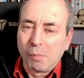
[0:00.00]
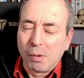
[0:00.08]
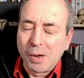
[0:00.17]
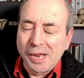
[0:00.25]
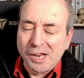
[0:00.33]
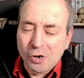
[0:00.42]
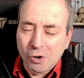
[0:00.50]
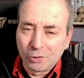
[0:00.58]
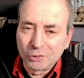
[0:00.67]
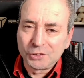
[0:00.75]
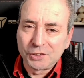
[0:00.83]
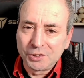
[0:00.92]
my
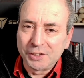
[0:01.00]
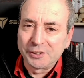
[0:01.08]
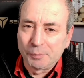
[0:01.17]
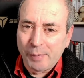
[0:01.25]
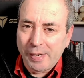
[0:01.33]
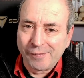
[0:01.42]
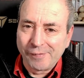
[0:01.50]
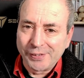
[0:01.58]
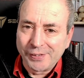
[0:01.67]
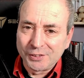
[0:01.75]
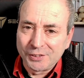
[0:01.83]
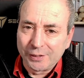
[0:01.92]
constant
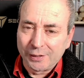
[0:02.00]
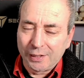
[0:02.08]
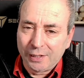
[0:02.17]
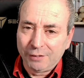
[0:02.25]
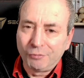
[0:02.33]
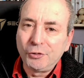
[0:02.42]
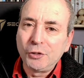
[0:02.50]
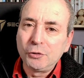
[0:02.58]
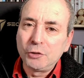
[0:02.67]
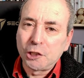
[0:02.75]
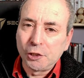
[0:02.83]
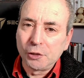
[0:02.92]
experience that if
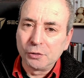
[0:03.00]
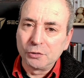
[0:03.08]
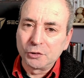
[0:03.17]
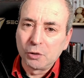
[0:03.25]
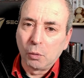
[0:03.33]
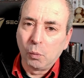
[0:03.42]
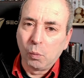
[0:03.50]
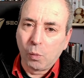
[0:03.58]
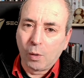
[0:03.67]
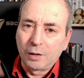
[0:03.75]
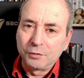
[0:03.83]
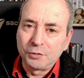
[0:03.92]
you choose
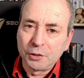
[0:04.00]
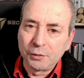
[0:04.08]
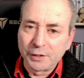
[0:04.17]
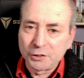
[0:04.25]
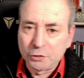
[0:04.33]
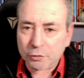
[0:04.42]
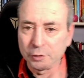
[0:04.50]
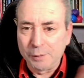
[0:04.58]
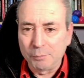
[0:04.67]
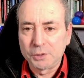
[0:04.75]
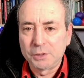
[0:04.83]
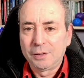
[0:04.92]
one of two
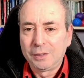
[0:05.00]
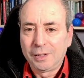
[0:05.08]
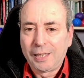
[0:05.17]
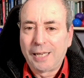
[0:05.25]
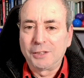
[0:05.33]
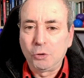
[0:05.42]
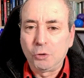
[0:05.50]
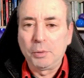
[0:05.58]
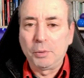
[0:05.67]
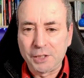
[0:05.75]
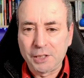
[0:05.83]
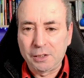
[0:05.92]
extremes as your
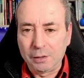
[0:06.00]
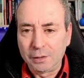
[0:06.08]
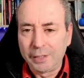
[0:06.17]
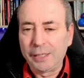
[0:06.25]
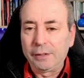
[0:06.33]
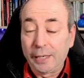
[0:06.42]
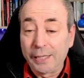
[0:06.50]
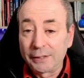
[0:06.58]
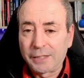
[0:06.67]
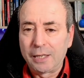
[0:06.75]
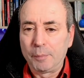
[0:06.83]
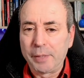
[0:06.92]
position, either
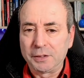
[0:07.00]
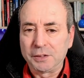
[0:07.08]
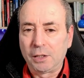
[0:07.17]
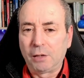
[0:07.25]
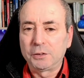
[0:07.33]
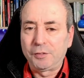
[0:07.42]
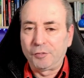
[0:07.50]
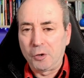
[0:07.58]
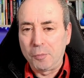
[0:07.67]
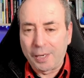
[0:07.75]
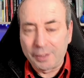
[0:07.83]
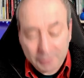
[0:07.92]
it's going to be a disaster for
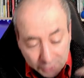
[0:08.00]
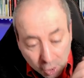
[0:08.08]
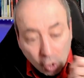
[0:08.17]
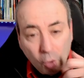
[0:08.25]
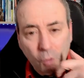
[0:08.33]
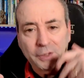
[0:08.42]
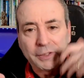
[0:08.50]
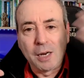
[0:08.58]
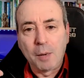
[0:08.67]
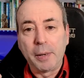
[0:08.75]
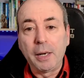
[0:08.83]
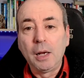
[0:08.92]
humanity or it's
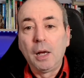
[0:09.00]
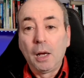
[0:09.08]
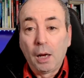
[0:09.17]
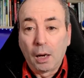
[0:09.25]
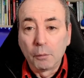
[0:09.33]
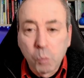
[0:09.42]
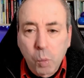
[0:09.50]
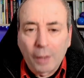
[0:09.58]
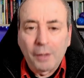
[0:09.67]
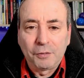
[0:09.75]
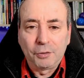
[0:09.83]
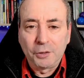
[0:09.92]
going to be a
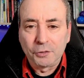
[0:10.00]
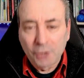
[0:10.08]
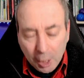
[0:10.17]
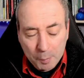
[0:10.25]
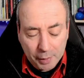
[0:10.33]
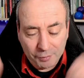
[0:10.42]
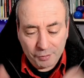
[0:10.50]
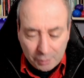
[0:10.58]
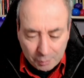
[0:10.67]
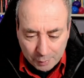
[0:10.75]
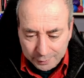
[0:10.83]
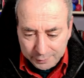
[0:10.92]
wonderful utopia for
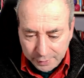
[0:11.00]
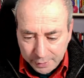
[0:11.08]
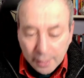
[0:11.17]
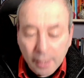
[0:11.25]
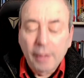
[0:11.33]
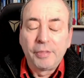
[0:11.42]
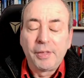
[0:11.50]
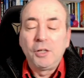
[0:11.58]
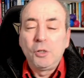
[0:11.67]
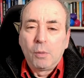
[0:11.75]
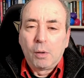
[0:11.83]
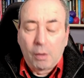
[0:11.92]
humanity,
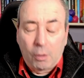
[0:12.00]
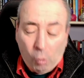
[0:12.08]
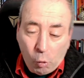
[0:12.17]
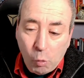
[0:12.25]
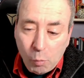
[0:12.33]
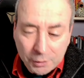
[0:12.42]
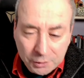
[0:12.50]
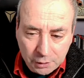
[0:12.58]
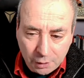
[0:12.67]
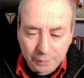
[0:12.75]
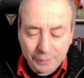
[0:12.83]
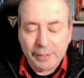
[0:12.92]
then you are almost
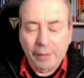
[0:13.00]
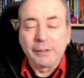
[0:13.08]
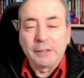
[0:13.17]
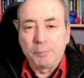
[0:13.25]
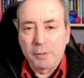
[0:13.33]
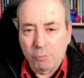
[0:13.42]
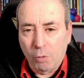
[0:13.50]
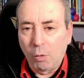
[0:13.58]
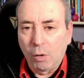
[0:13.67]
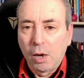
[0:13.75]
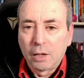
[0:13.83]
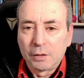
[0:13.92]
certainly going to be
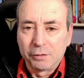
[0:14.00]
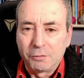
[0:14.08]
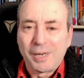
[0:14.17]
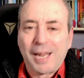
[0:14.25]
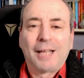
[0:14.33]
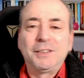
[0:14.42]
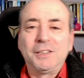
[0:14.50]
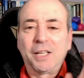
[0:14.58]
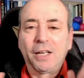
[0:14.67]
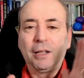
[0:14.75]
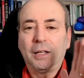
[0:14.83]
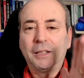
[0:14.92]
wrong. The reality is
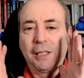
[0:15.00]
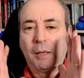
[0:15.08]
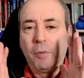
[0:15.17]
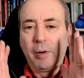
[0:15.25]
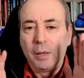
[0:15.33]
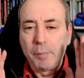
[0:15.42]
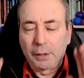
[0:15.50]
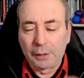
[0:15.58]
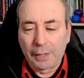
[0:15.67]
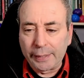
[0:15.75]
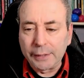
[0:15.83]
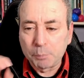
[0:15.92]
going to lie somewhere in the
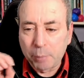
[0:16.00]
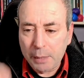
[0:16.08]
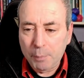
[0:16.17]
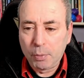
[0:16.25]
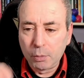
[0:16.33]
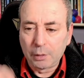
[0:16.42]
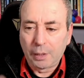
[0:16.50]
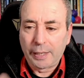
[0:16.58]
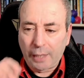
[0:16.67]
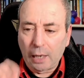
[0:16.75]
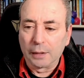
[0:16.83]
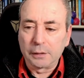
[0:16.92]
middle, and it's people
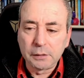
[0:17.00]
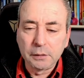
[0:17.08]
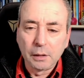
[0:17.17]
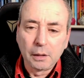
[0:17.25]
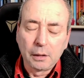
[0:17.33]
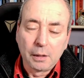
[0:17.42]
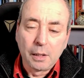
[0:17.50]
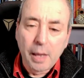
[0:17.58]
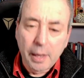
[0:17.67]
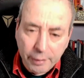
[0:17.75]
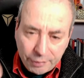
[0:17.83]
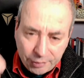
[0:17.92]
like us,
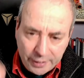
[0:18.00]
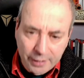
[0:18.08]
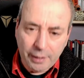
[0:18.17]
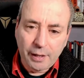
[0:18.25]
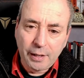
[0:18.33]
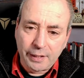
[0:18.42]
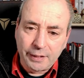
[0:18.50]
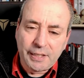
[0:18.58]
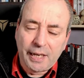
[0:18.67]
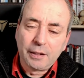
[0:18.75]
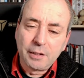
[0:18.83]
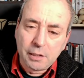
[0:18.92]
thinking,
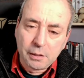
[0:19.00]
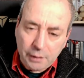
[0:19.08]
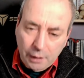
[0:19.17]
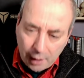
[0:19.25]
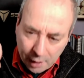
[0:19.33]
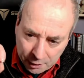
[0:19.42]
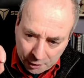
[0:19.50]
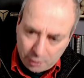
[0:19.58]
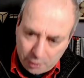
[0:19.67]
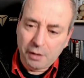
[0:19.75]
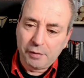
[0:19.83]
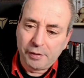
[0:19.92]
intelligent,
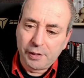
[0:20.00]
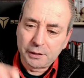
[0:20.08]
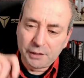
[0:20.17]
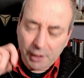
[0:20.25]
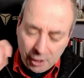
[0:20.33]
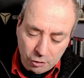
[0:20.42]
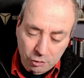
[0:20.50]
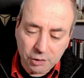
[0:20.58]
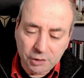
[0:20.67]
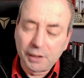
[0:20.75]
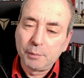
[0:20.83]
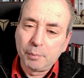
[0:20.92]
curious,
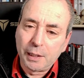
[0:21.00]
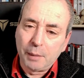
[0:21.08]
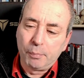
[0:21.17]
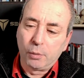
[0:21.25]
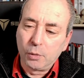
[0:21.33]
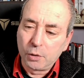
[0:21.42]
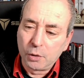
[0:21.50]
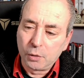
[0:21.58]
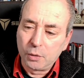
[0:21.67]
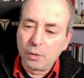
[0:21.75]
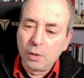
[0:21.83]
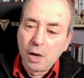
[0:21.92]
interested people
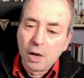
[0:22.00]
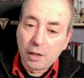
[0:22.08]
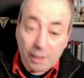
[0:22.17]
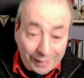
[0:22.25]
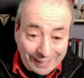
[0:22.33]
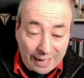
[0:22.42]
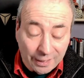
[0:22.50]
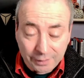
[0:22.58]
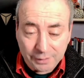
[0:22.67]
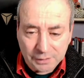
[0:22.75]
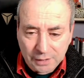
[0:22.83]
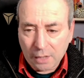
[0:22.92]
who can get
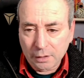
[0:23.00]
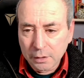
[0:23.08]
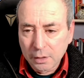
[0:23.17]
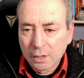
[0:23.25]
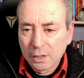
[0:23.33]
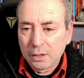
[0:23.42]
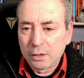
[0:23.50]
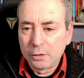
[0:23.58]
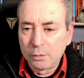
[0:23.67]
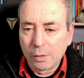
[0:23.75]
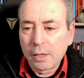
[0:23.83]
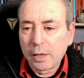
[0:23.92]
things done,
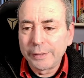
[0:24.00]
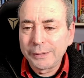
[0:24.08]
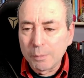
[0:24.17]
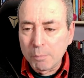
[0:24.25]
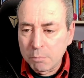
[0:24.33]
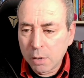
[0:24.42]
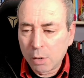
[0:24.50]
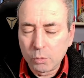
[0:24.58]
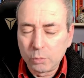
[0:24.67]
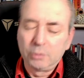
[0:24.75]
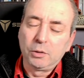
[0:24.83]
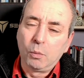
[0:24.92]
who are going to
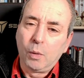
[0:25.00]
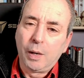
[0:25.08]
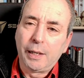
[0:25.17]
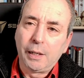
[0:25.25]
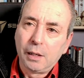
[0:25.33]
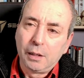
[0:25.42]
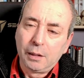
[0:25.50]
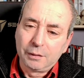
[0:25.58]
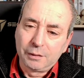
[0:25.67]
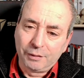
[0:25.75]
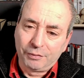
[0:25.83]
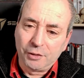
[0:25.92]
mold the way
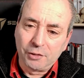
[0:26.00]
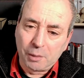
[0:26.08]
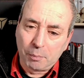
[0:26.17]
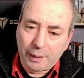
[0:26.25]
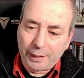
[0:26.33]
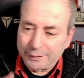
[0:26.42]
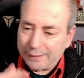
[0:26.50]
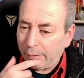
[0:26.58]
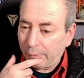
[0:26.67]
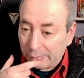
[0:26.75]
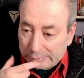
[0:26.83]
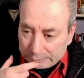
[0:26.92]
the future plays
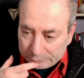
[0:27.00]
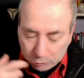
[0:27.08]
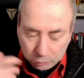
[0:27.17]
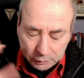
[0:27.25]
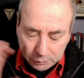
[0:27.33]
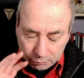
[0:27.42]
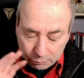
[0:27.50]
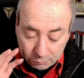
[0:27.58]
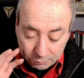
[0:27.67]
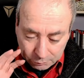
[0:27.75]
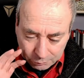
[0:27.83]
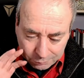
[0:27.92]
out. And of course,
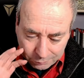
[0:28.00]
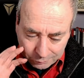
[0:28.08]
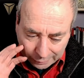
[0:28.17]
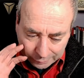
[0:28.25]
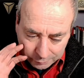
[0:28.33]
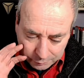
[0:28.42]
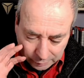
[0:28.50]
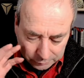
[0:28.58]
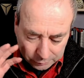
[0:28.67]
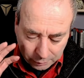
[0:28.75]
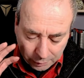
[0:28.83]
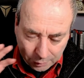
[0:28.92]
that
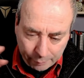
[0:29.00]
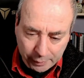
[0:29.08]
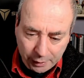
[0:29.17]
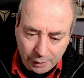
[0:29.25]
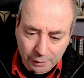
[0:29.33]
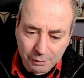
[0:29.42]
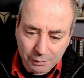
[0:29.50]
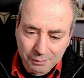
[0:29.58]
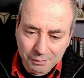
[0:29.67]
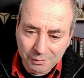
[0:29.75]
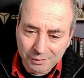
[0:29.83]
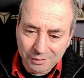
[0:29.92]
doesn't eliminate
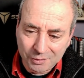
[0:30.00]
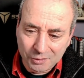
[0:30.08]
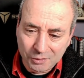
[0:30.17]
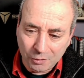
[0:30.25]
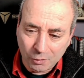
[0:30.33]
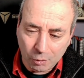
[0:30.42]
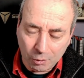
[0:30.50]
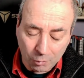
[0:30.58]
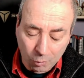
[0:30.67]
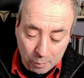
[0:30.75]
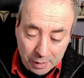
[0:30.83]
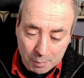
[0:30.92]
or
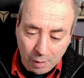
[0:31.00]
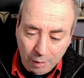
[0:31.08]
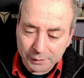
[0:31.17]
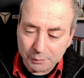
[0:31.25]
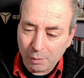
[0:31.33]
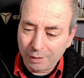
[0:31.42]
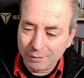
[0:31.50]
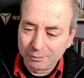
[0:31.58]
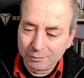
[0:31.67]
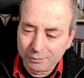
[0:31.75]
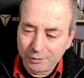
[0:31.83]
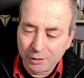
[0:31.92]
minimize my
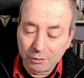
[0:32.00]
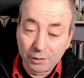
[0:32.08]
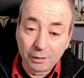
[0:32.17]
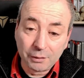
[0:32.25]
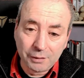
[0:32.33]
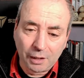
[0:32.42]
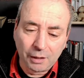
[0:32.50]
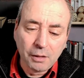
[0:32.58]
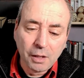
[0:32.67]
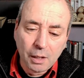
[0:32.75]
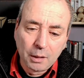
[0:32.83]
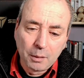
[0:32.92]
view that, you know,
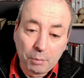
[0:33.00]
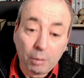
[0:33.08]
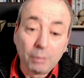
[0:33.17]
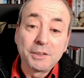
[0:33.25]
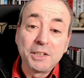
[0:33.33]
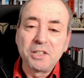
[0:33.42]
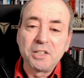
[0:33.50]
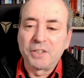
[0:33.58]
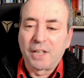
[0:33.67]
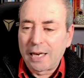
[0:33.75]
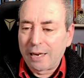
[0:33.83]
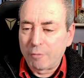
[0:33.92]
politicians
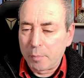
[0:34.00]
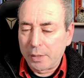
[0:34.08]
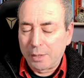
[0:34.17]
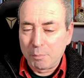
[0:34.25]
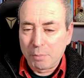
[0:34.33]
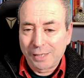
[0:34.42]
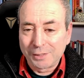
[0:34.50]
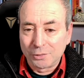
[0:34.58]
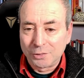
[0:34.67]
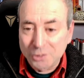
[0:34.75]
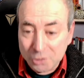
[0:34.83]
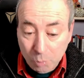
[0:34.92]
are going to have a big impact
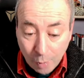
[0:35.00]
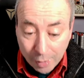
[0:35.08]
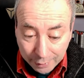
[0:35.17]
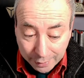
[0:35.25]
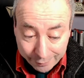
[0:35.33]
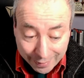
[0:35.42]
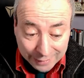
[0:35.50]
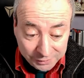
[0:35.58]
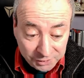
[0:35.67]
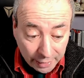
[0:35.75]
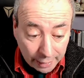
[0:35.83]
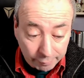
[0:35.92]
on this as well, and
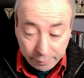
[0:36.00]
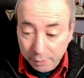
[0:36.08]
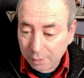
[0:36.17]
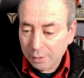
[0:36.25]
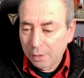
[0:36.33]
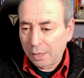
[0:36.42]
that's scary.